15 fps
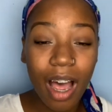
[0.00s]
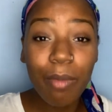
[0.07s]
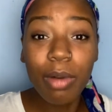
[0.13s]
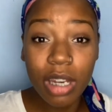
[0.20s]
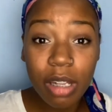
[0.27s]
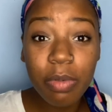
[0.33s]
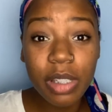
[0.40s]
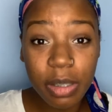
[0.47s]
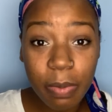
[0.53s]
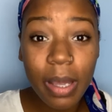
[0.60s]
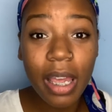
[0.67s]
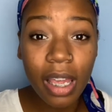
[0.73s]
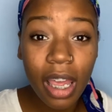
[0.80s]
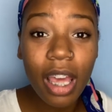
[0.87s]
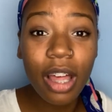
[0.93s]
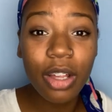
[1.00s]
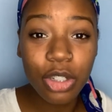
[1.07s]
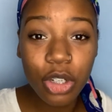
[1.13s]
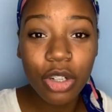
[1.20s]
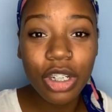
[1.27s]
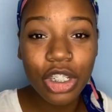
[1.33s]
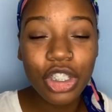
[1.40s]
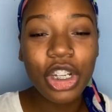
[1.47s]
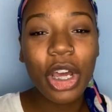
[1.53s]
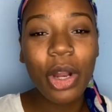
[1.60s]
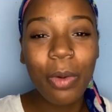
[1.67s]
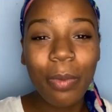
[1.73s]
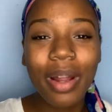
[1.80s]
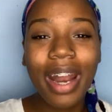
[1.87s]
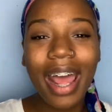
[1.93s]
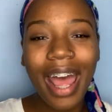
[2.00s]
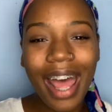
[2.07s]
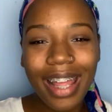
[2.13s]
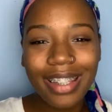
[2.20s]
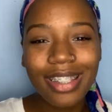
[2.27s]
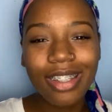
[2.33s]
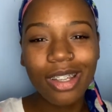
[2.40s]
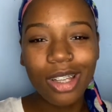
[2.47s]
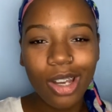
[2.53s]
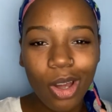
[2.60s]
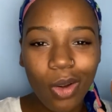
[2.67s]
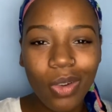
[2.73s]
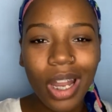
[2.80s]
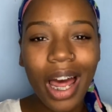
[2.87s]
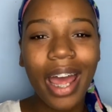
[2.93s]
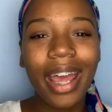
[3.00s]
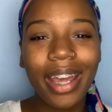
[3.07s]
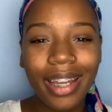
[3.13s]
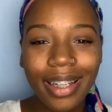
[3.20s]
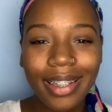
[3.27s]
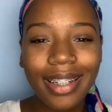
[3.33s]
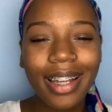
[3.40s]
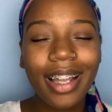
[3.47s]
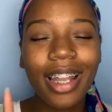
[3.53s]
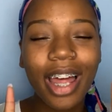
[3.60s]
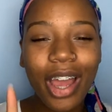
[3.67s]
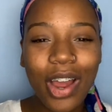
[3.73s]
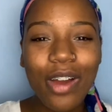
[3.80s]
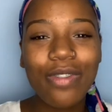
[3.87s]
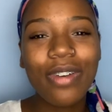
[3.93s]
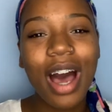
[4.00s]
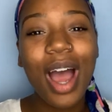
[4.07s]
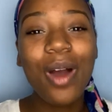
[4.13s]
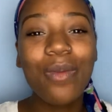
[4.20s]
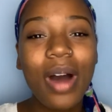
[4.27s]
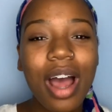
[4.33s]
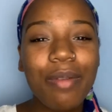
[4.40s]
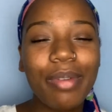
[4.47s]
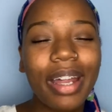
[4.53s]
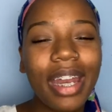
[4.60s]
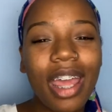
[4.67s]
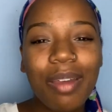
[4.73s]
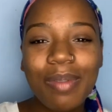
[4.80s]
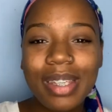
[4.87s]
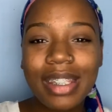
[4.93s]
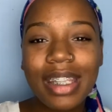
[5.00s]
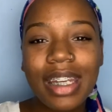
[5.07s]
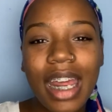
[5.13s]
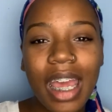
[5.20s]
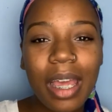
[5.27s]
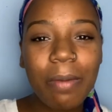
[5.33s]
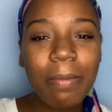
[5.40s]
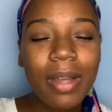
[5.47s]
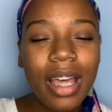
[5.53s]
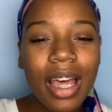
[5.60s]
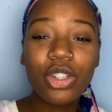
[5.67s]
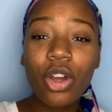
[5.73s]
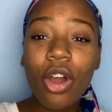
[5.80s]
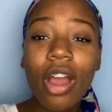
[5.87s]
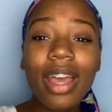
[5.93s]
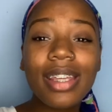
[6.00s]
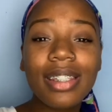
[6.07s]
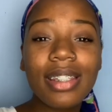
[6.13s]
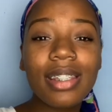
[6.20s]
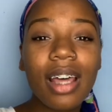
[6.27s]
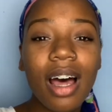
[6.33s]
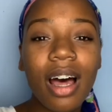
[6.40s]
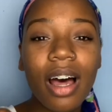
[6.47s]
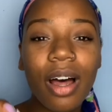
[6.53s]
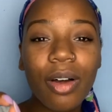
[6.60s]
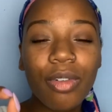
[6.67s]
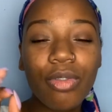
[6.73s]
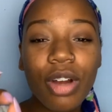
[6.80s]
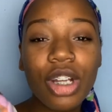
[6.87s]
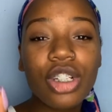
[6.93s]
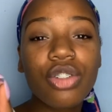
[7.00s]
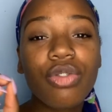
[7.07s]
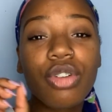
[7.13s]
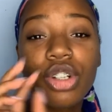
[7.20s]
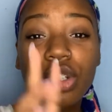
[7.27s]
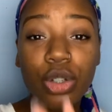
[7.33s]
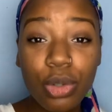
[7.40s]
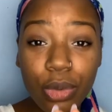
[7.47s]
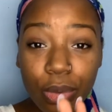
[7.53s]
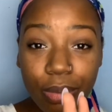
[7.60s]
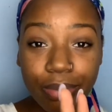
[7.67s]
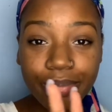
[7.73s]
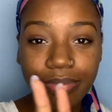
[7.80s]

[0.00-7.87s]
I'm going to be speaking English on this channel, but I had to, you know, like clarify why my name is the name. There is uh, French for two.